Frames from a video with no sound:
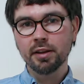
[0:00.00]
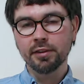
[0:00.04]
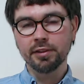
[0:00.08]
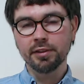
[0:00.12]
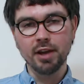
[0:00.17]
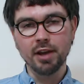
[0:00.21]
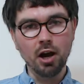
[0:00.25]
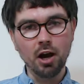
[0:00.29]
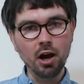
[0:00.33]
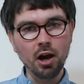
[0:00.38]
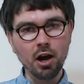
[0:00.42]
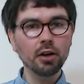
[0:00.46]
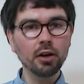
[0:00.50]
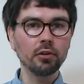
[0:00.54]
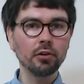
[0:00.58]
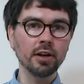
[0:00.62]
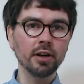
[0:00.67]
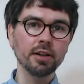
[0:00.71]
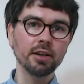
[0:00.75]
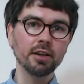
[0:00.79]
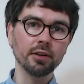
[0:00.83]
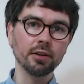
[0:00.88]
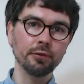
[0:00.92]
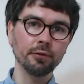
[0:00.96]
There are
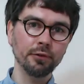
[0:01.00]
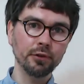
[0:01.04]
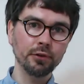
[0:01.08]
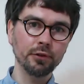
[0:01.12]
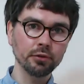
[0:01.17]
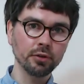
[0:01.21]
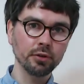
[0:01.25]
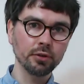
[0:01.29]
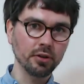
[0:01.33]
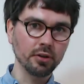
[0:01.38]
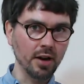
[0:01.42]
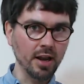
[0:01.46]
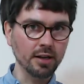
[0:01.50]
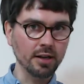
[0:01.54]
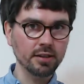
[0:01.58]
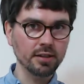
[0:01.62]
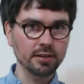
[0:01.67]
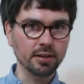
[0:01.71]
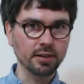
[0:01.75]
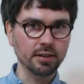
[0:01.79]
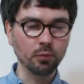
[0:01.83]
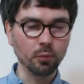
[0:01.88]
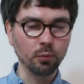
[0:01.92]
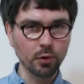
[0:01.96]
already a few grants
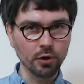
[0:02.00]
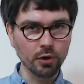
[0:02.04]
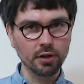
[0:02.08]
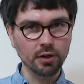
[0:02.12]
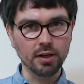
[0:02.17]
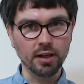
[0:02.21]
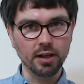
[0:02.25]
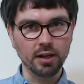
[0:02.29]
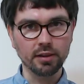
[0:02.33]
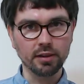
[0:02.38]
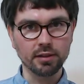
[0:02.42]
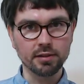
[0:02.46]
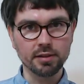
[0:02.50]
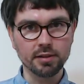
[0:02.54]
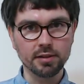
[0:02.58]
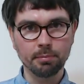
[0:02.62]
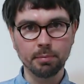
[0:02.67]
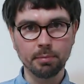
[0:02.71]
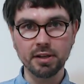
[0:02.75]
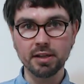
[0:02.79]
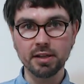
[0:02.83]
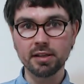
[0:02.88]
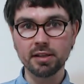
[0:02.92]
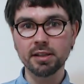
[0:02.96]
that work like this,
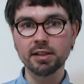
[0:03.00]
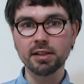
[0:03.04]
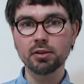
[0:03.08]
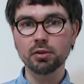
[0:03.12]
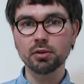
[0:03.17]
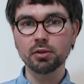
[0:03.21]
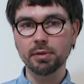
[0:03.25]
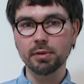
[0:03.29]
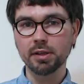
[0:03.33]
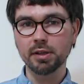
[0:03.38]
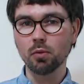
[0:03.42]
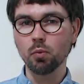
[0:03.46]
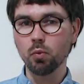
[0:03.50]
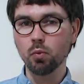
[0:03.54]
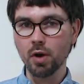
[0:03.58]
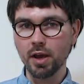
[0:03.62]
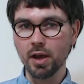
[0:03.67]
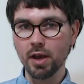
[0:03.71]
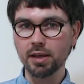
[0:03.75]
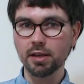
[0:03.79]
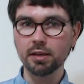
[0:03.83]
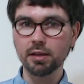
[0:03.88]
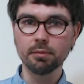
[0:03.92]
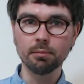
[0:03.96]
but it need to be
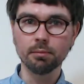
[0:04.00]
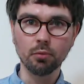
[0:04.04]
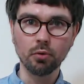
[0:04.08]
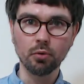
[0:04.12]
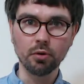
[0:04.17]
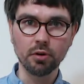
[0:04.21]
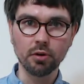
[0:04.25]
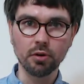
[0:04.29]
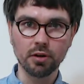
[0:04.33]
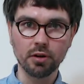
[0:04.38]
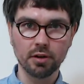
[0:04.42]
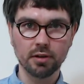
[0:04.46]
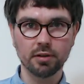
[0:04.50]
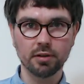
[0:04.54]
way more.